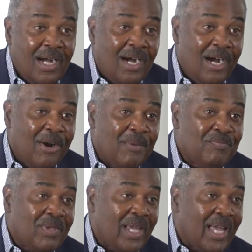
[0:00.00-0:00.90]

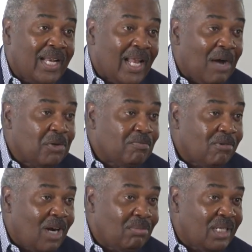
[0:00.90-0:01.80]
And I was
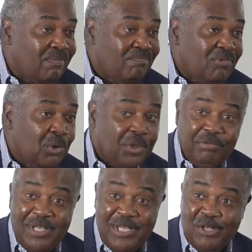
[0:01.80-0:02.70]
probably 2 or
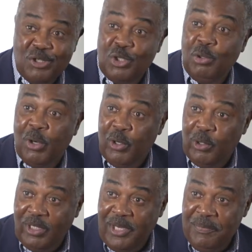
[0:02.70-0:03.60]
3 years too
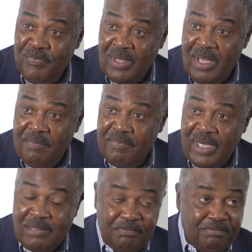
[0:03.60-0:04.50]
early,
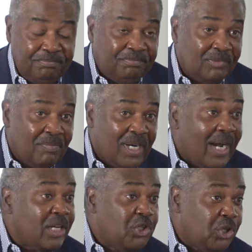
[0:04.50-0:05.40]
but
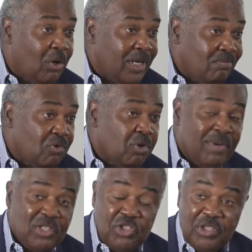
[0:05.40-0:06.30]
I enjoyed it
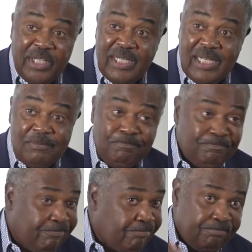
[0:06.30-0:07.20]
tremendously. And
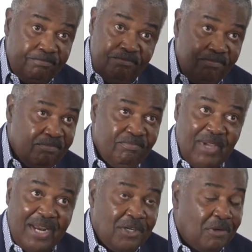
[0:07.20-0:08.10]

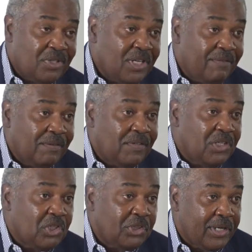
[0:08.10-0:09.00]
I don't know, 10 or
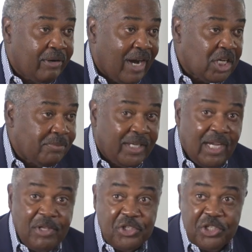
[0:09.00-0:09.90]
15 years later, I actually
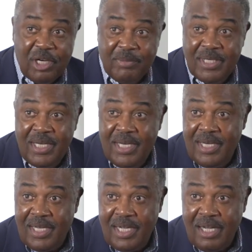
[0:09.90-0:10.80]
became the chairman
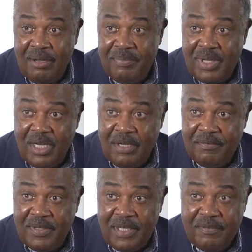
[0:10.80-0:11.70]

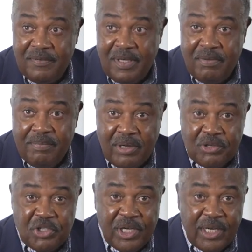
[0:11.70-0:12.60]
of A
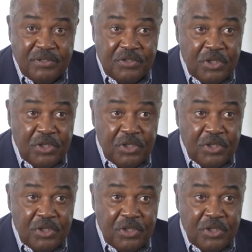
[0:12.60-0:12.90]
Better Chance.